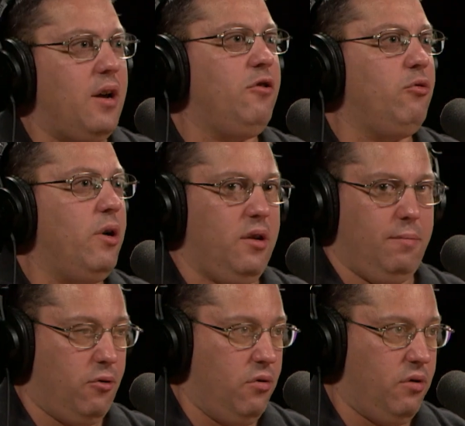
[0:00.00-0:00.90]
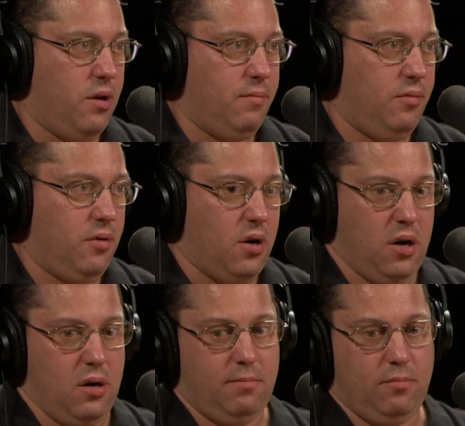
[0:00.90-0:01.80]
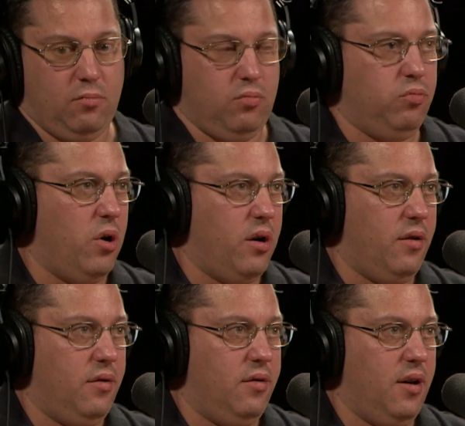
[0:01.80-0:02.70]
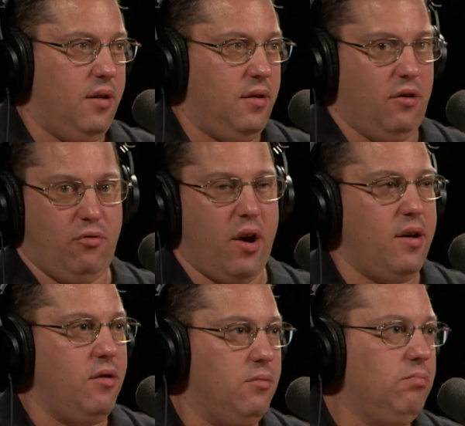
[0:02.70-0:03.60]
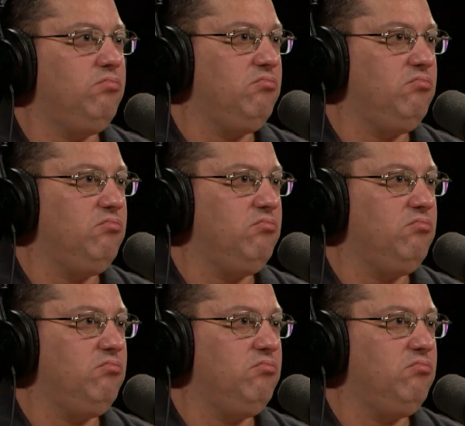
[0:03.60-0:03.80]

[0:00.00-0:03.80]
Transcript: Then I joined a program where they train you.